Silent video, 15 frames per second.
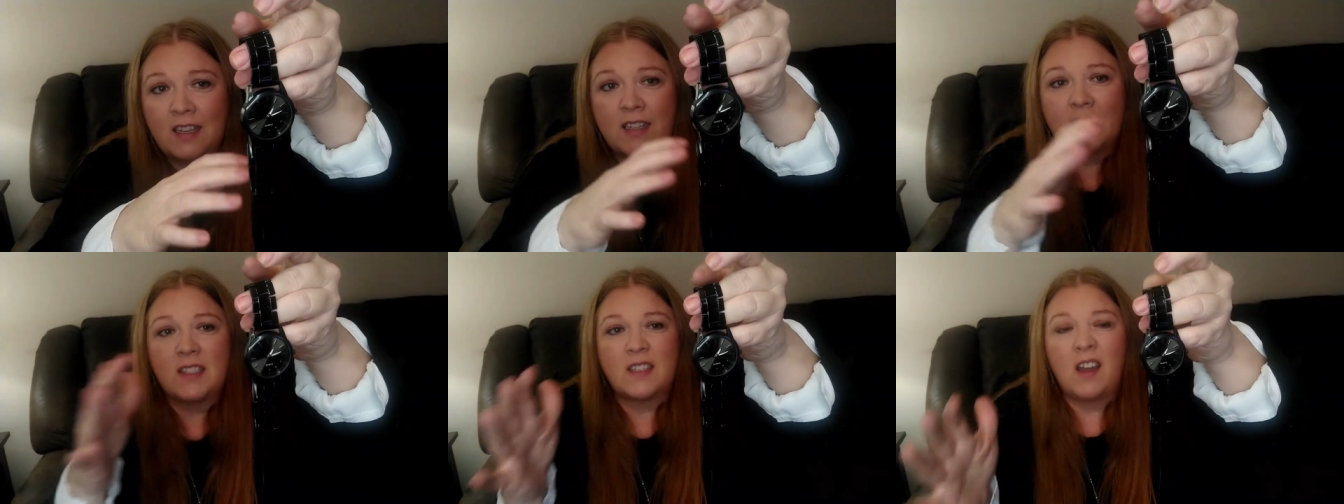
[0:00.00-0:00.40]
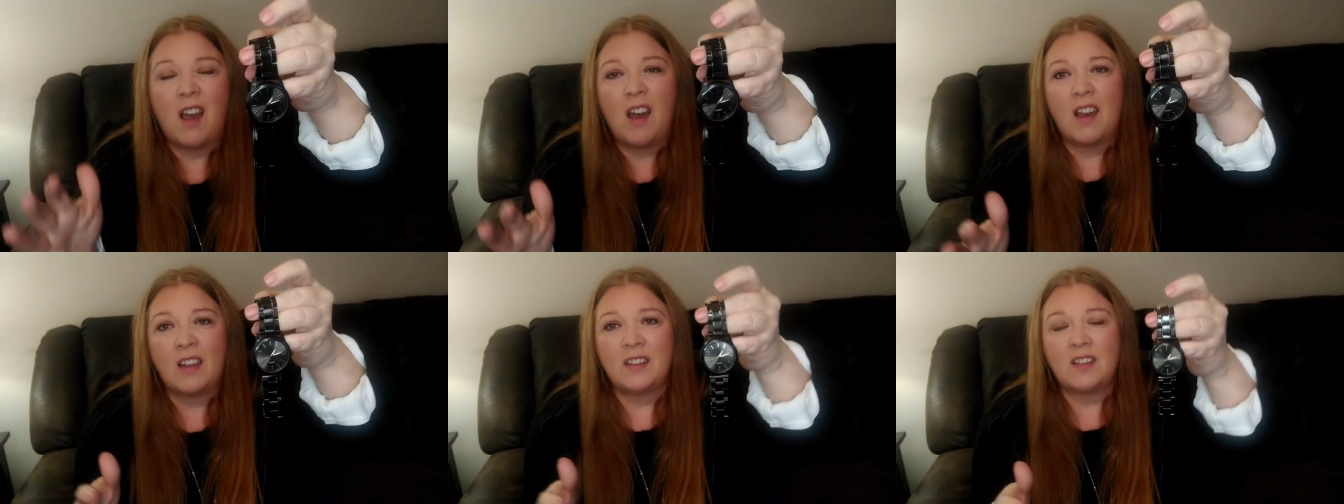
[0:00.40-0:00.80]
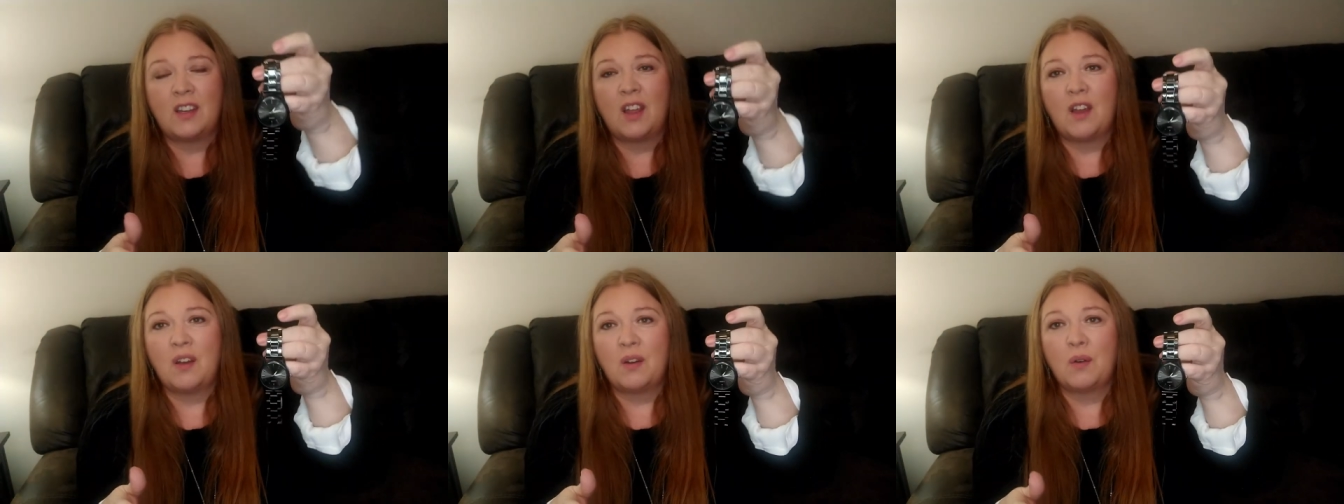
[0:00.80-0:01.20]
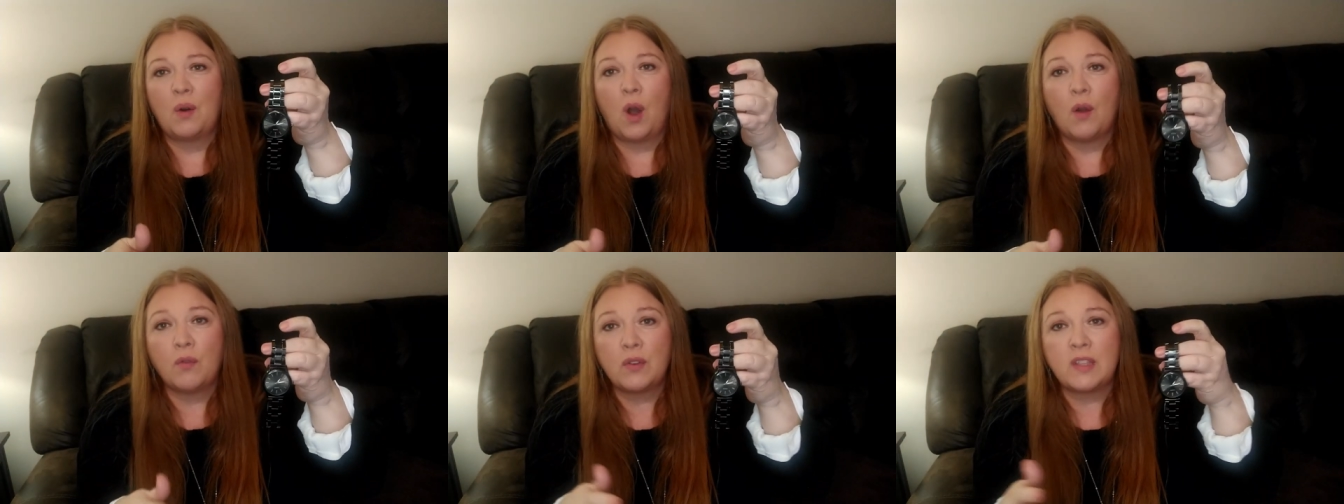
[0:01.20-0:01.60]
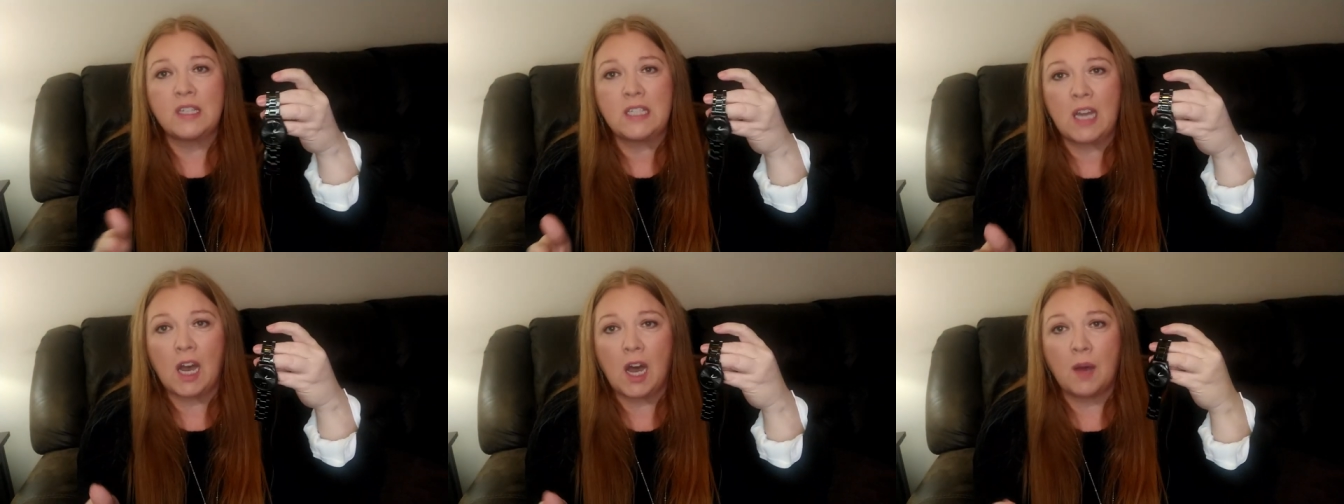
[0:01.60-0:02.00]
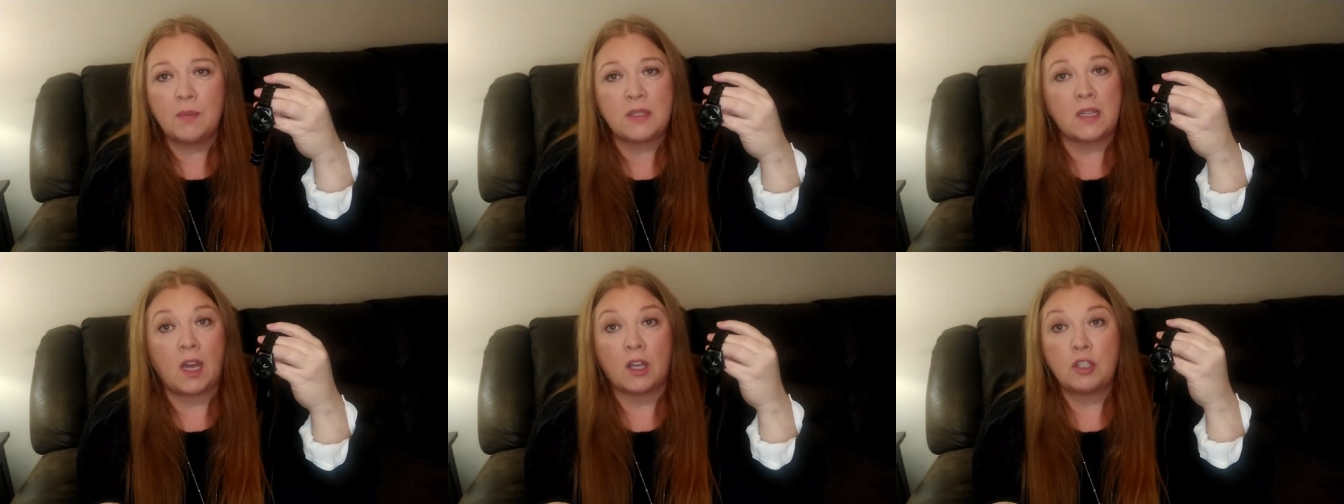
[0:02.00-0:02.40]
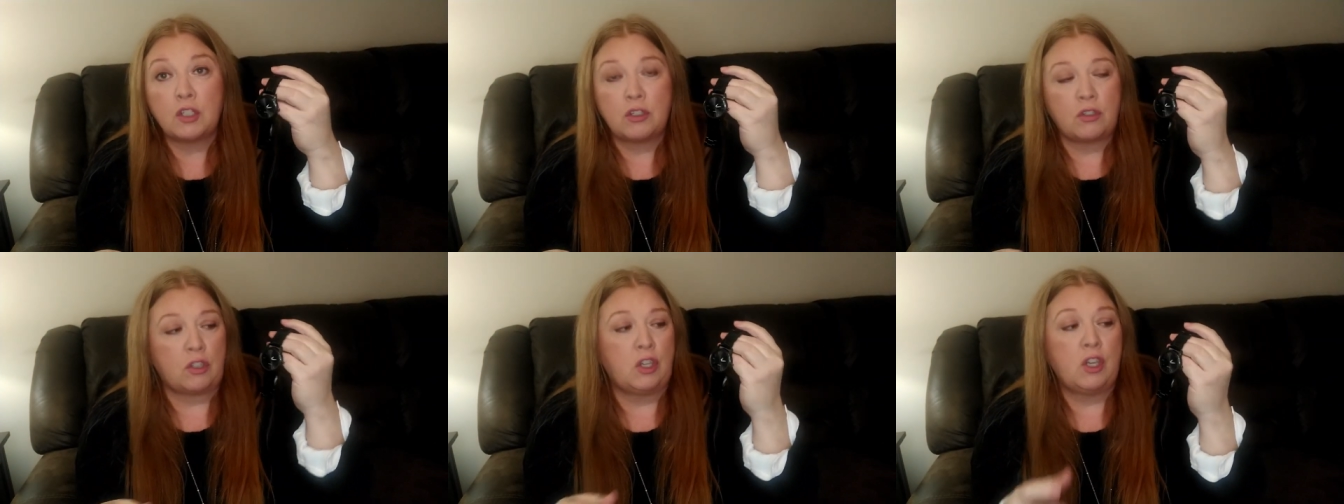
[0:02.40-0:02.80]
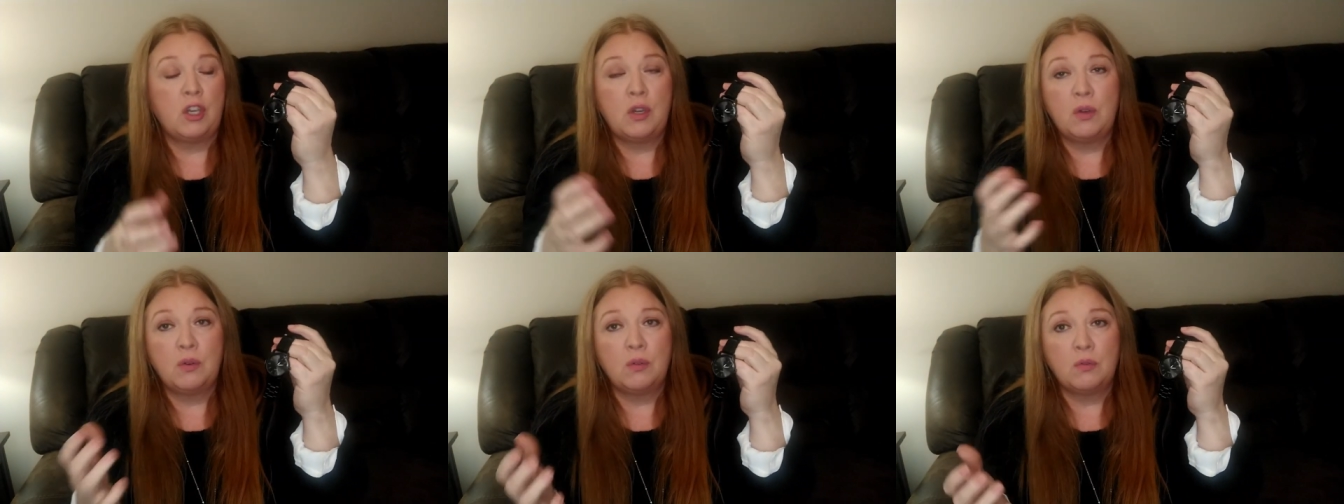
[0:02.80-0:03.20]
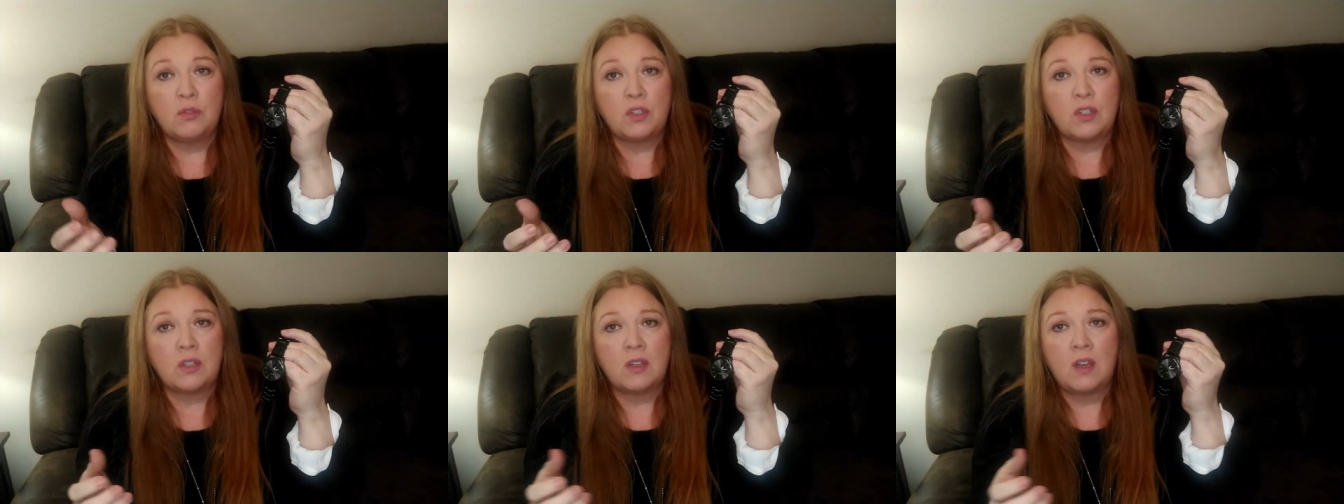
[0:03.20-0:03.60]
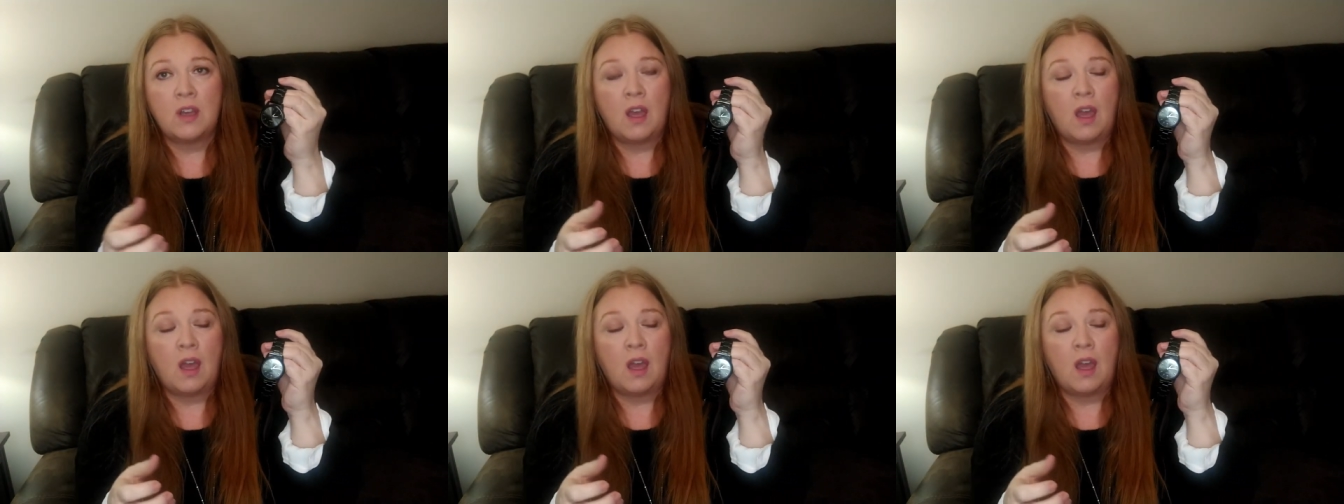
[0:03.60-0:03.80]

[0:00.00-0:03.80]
It's not, you know, over the top. It's not huge.